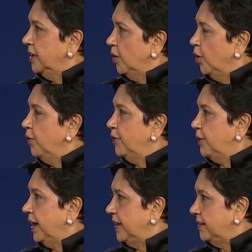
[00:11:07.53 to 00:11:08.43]

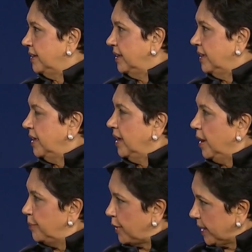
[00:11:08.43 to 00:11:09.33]
override a
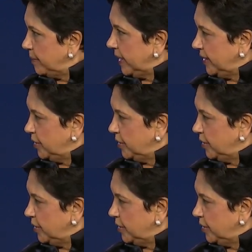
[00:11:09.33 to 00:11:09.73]
pragmatic